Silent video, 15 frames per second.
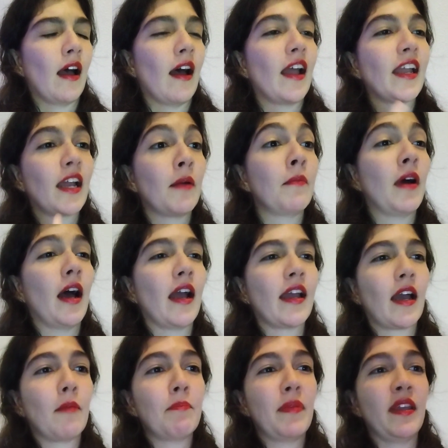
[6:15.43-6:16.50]
I
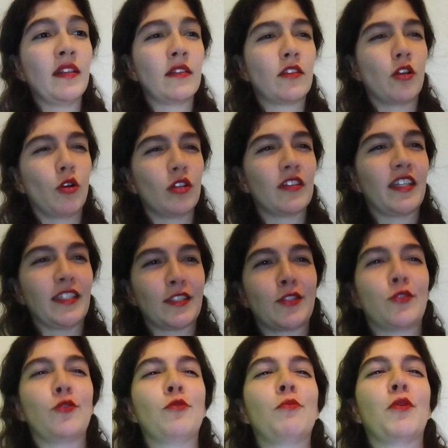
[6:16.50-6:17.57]
have been told
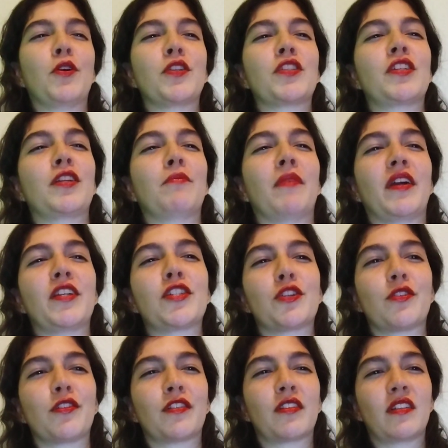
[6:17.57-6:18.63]
this too much in my
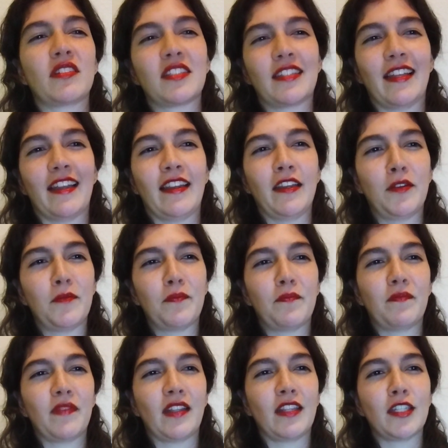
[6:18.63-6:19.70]
short stay
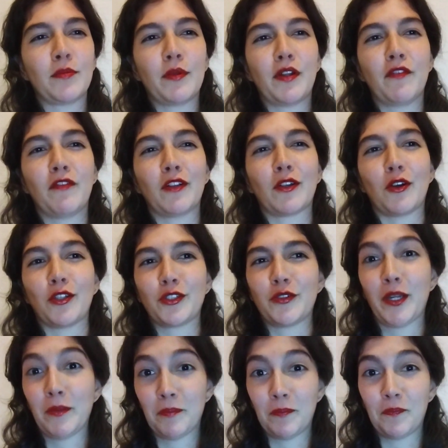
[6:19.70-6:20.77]
in this beautiful
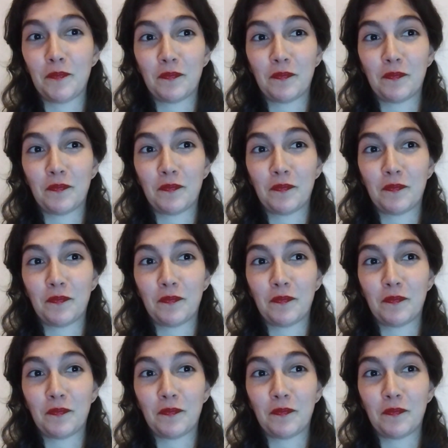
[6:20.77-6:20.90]
country.